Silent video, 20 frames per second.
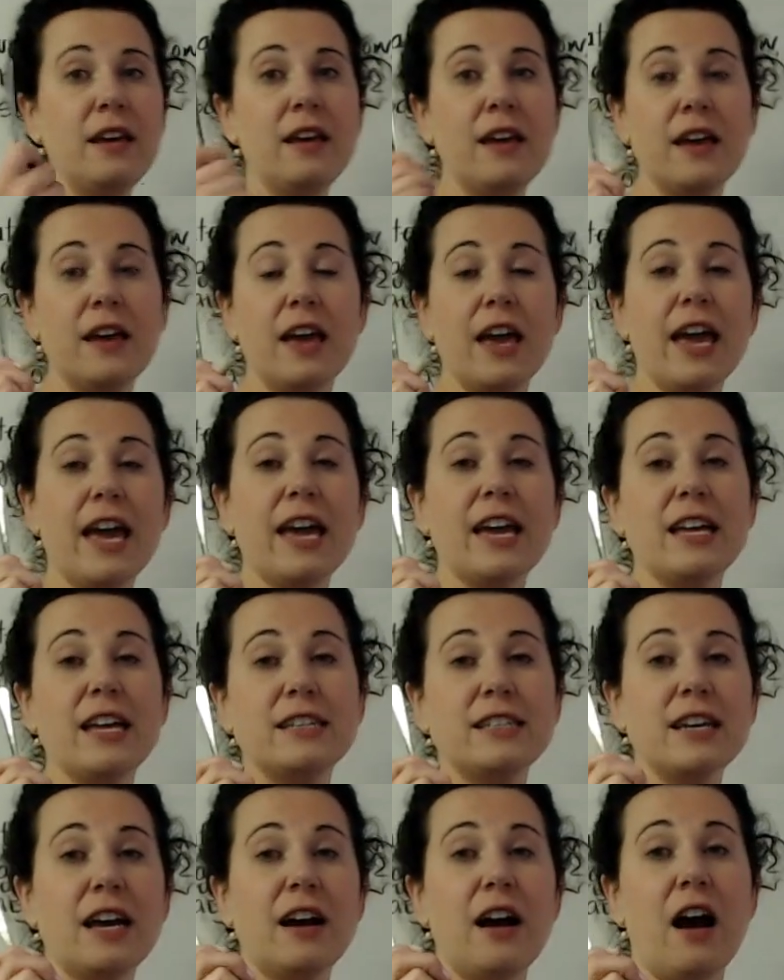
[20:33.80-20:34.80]
and
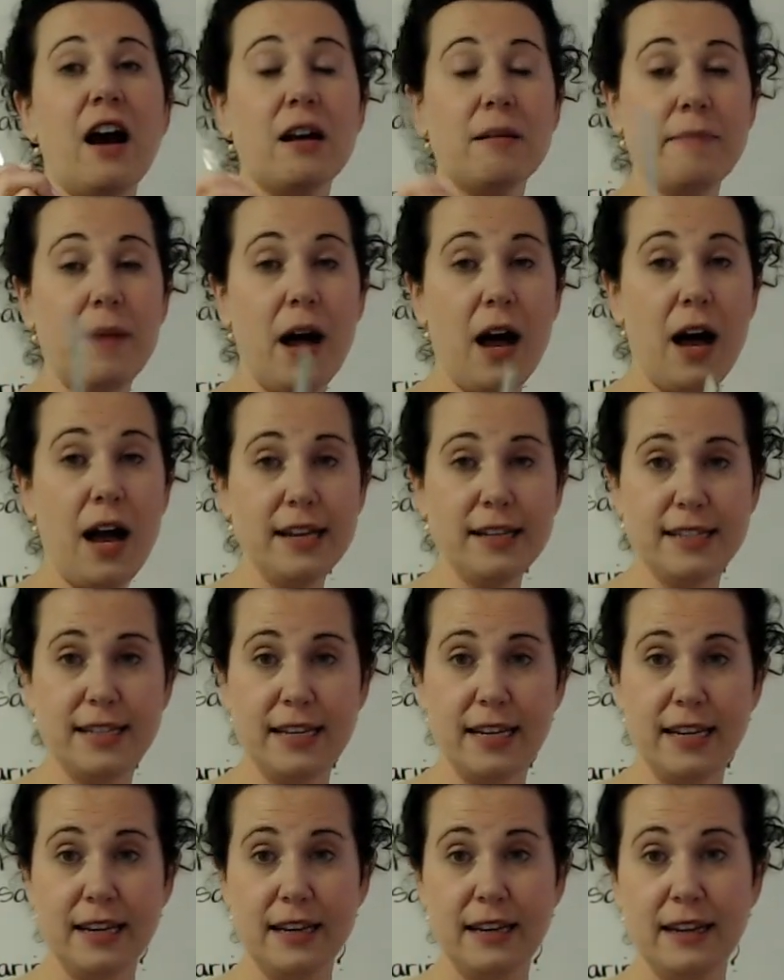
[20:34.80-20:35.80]
our pot.
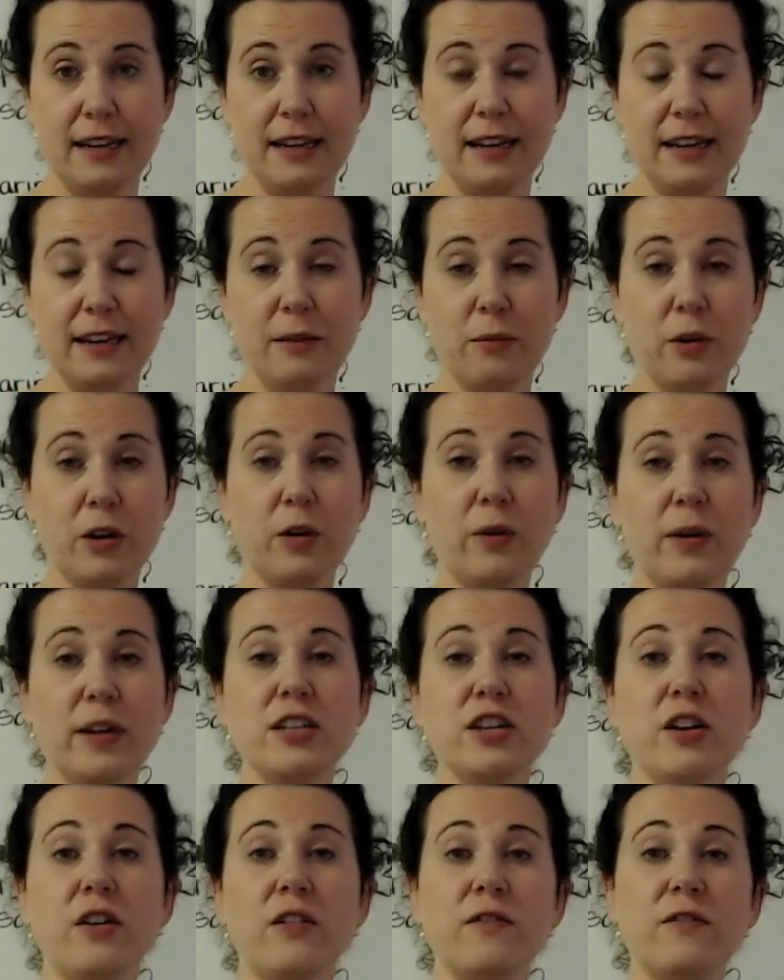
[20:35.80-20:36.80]
We're going to
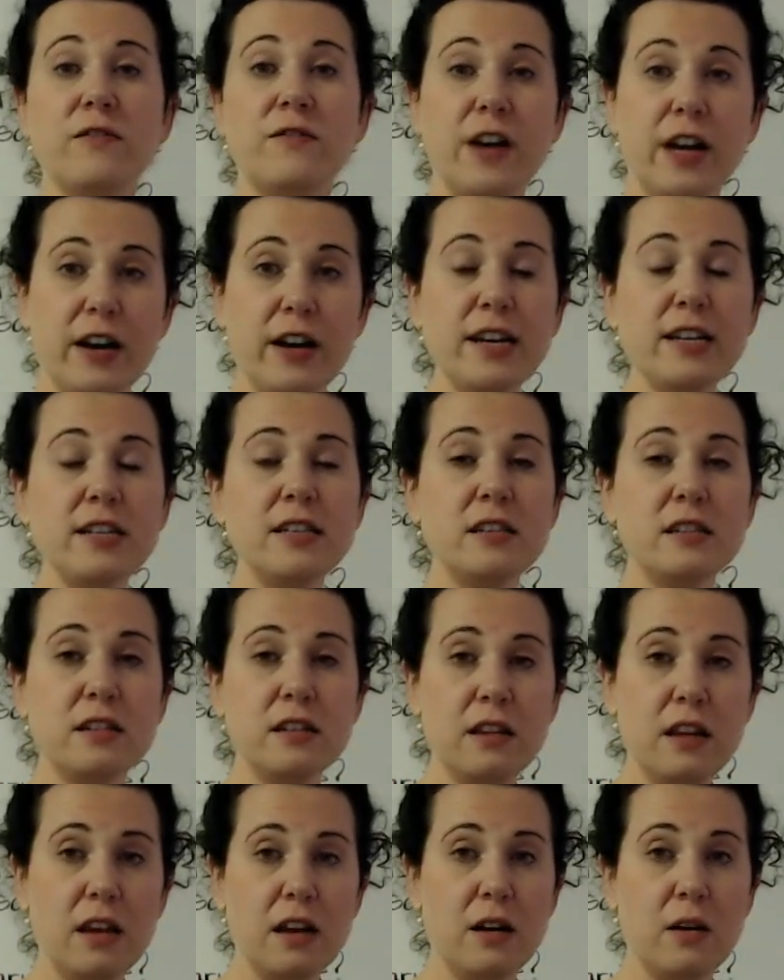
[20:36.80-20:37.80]
go very
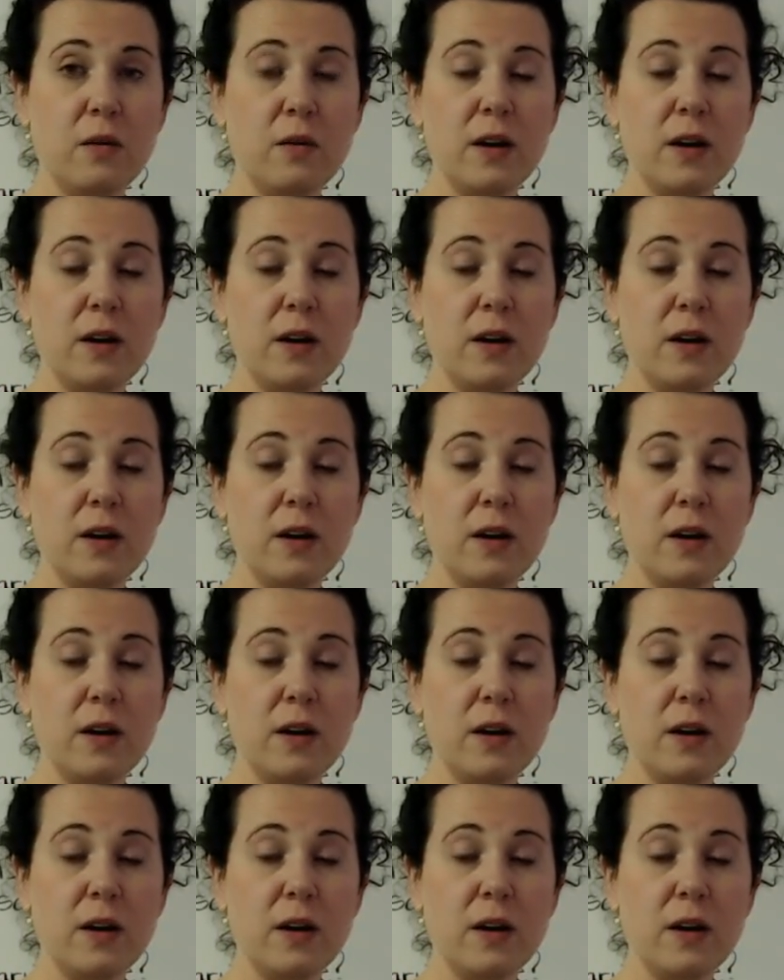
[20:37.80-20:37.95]
slow